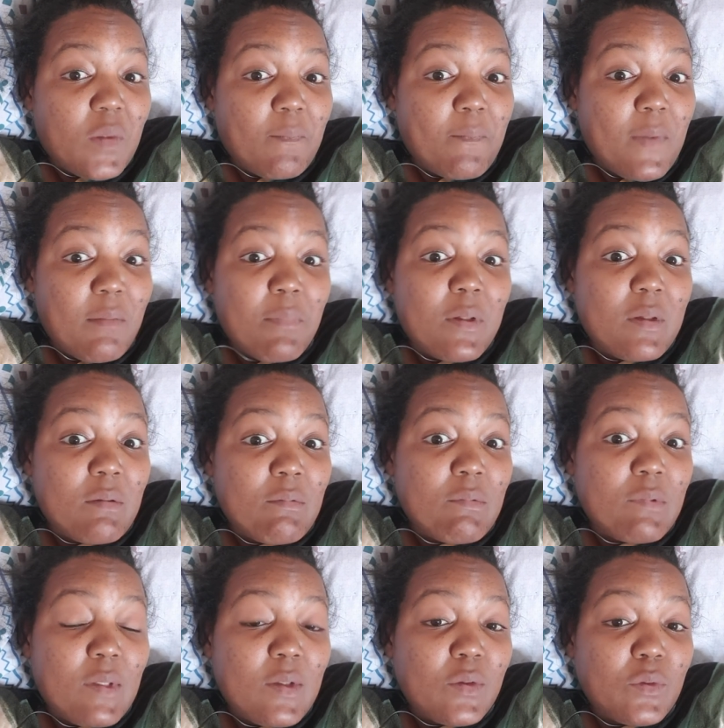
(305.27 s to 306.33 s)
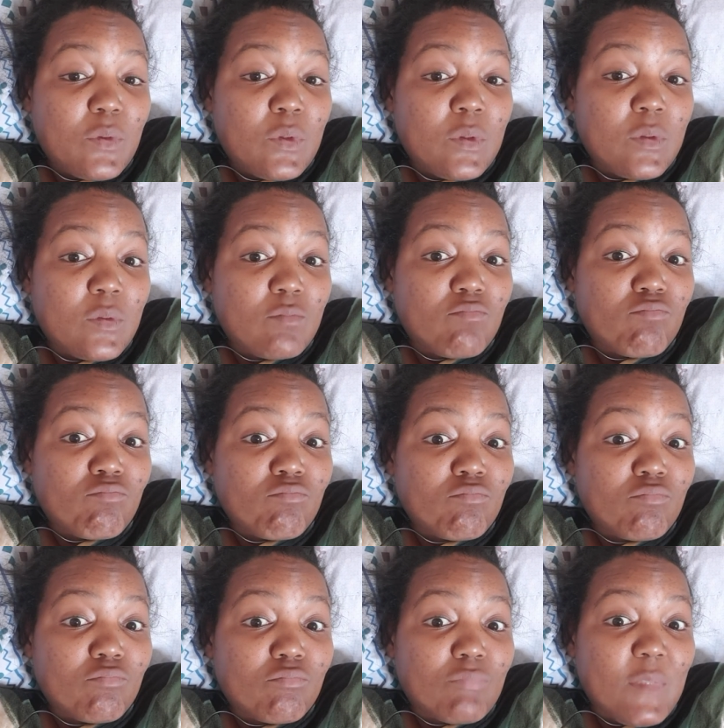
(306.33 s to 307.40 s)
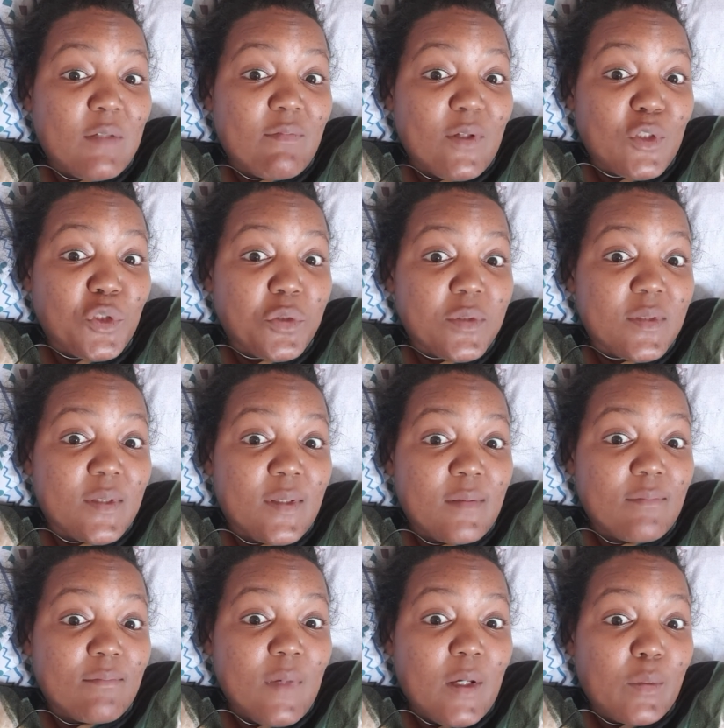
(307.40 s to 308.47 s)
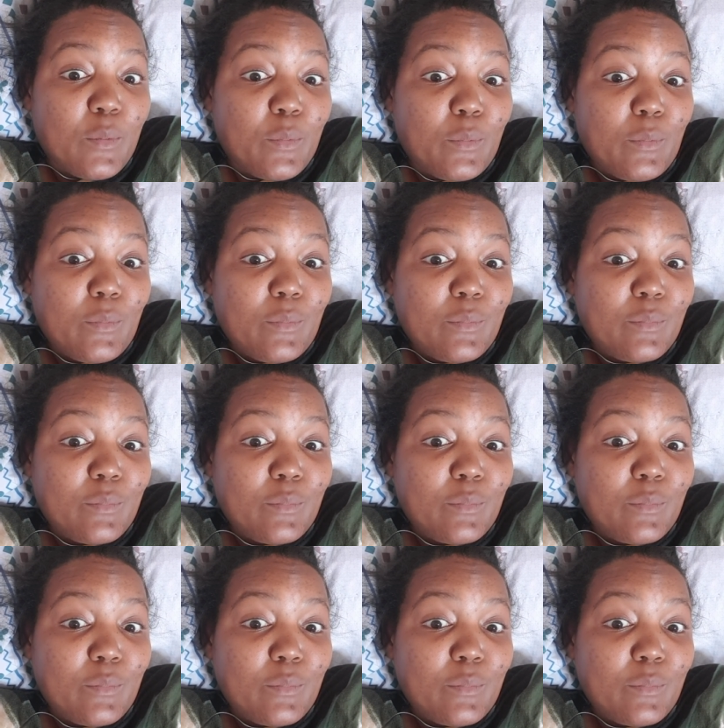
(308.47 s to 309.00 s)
Maybe they could give that shot again, I don't know.